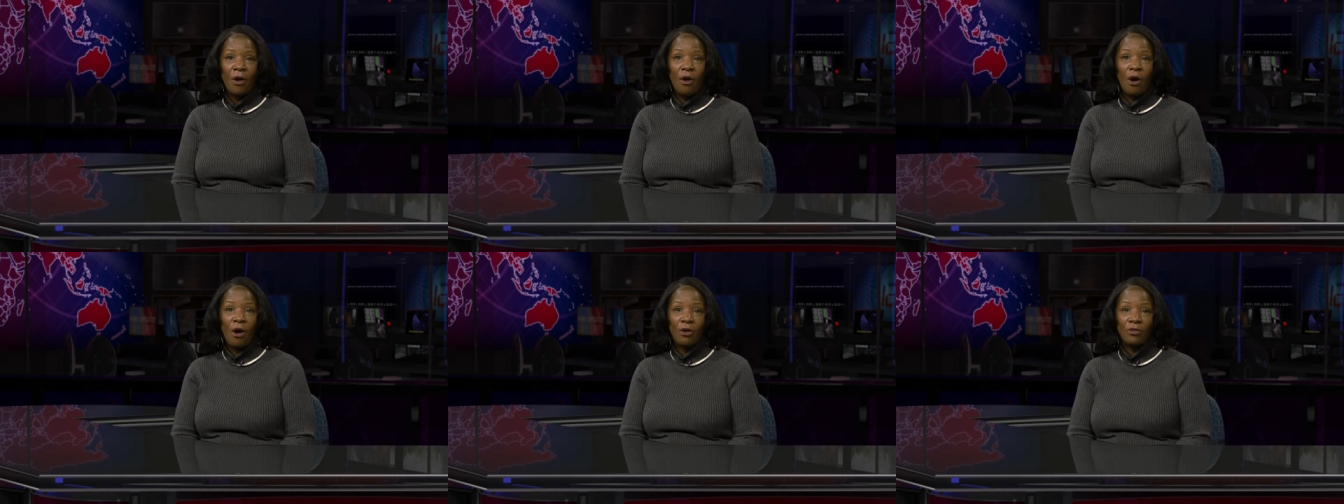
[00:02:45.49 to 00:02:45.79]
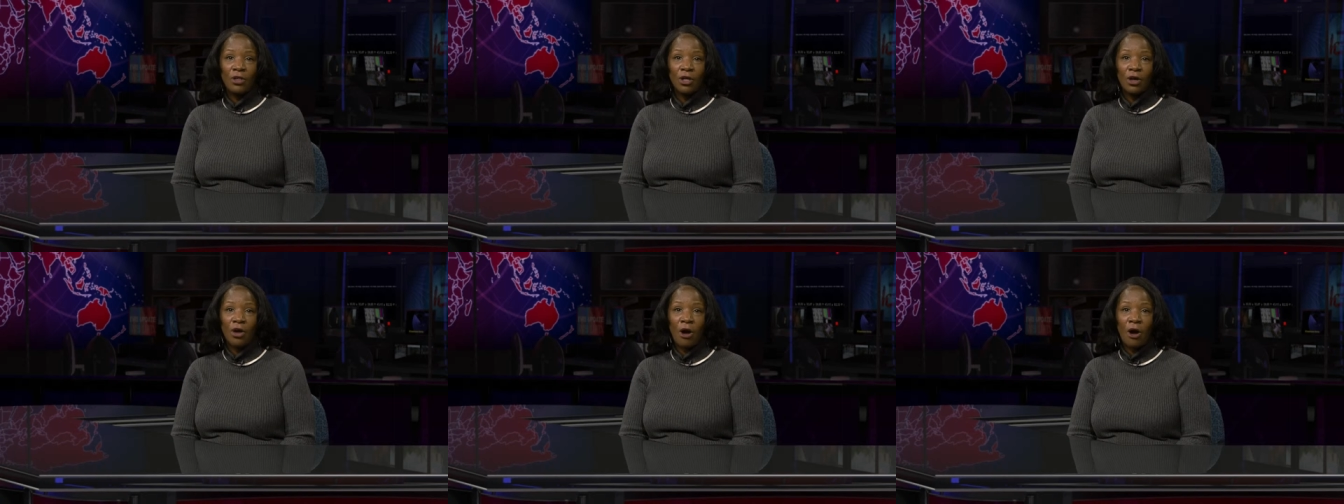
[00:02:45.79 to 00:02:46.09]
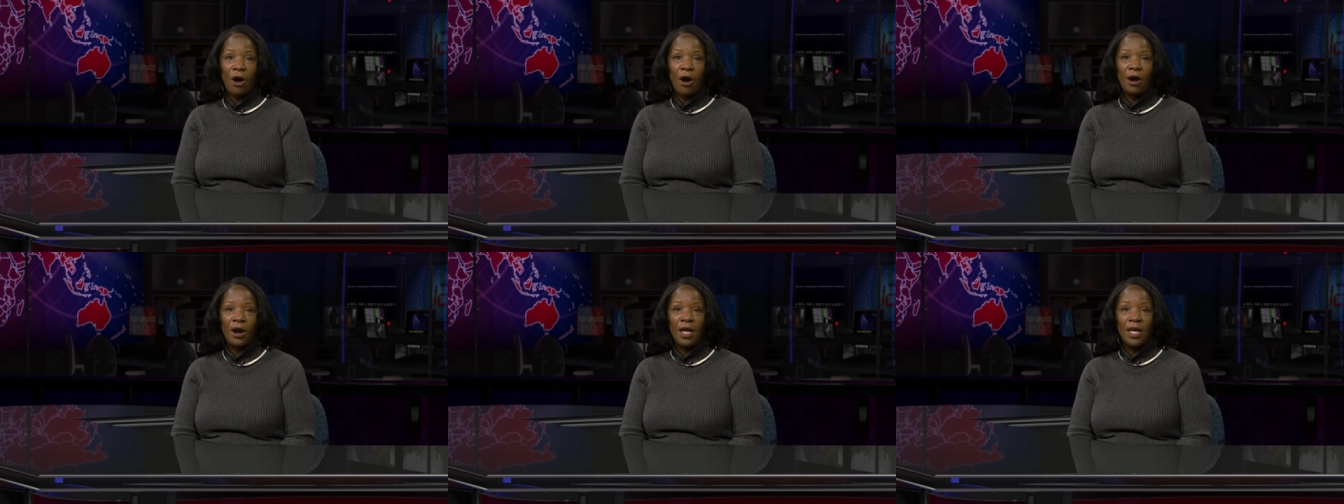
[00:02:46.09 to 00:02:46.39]
on the
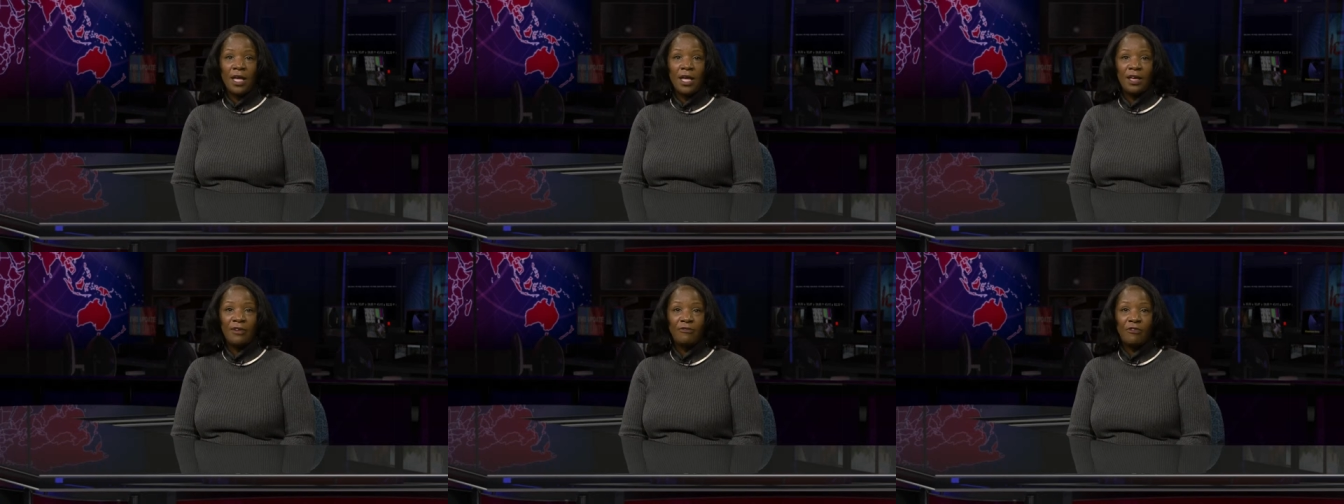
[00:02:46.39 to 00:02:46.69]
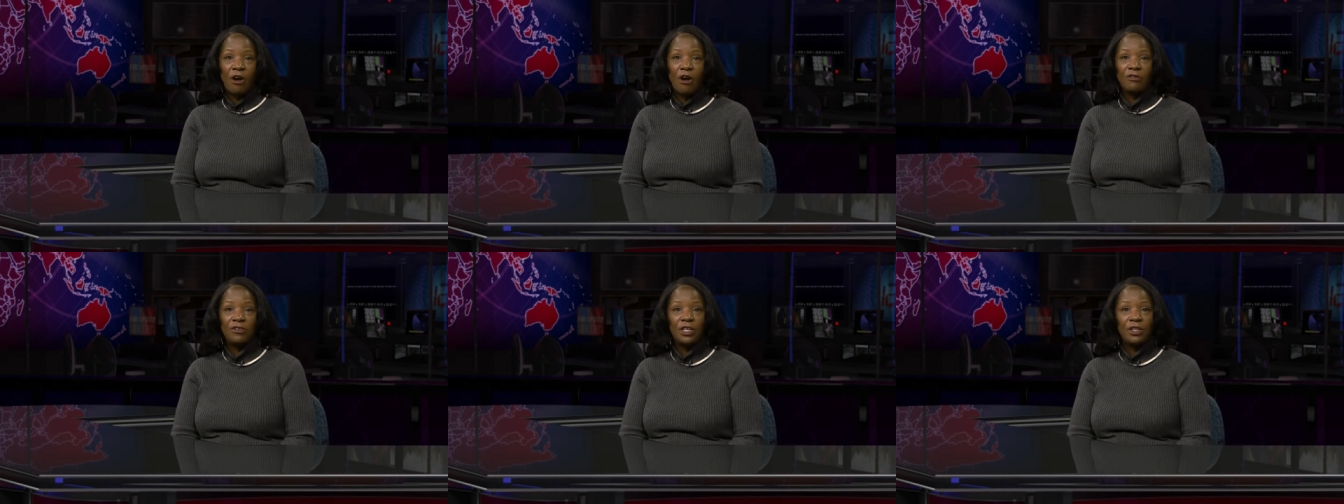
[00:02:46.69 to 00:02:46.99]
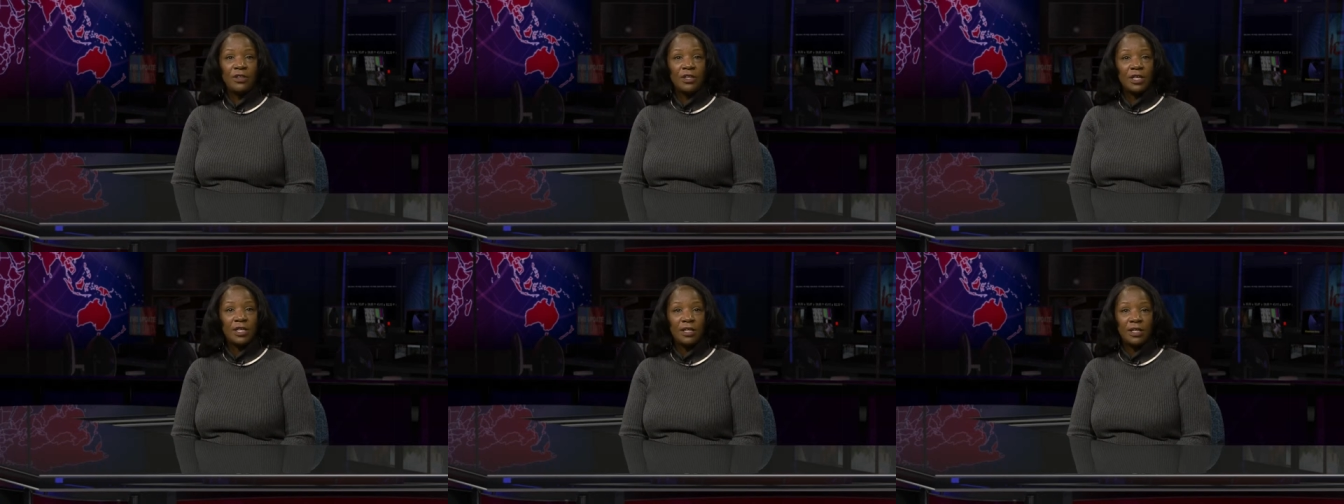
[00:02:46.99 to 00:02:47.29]
car involved
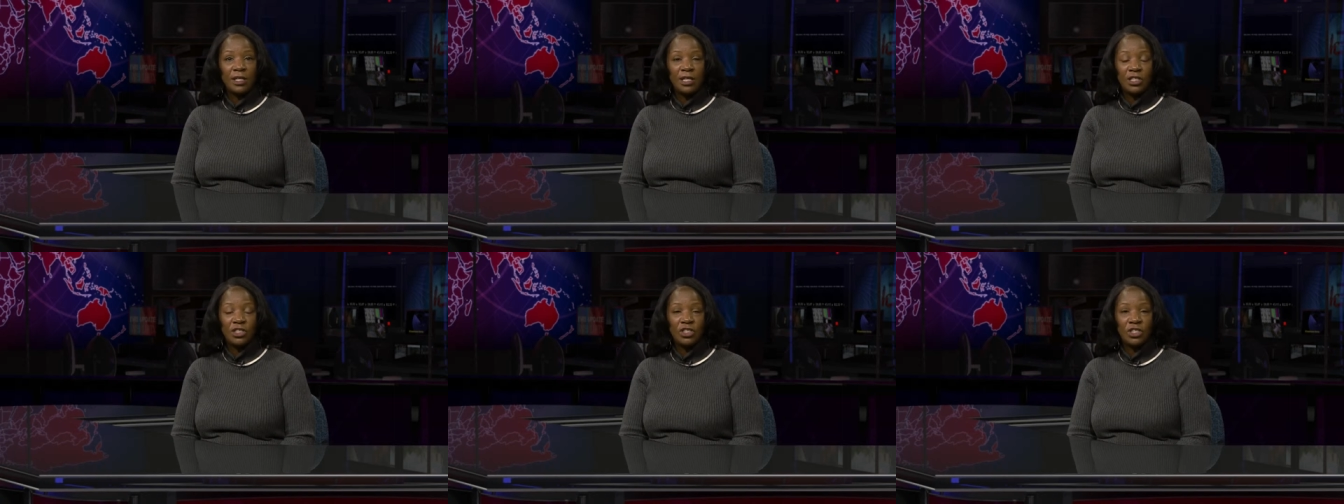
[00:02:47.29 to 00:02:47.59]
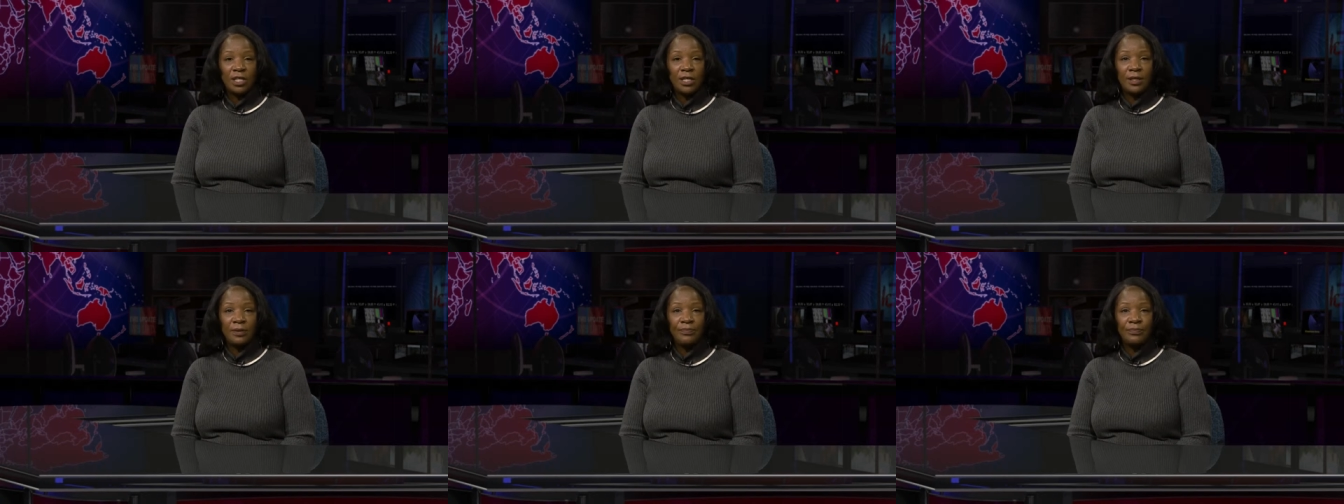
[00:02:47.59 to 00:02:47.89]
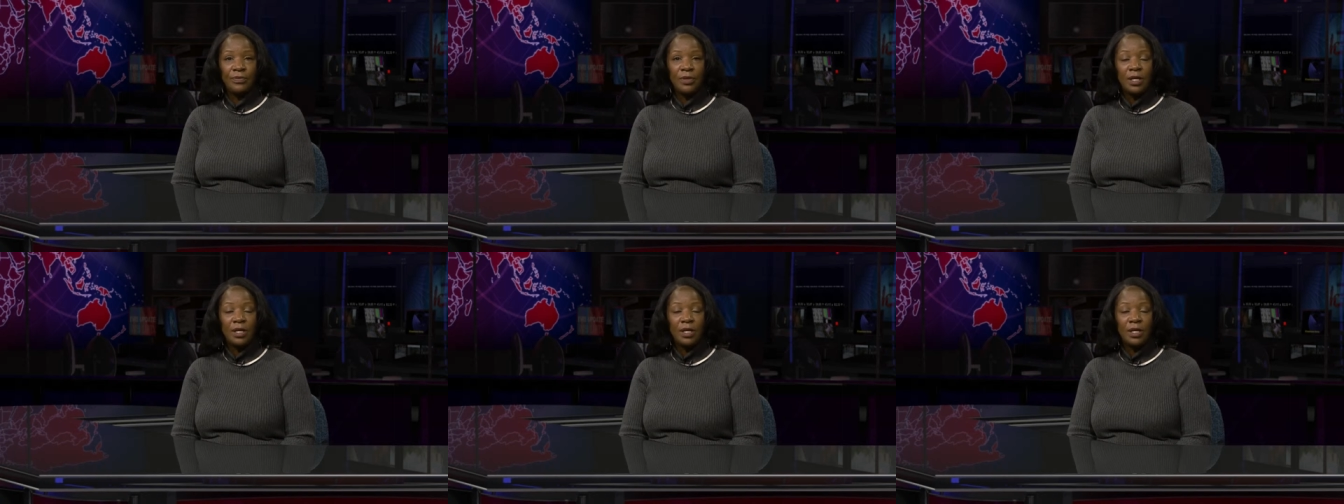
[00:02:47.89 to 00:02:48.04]
in the collision.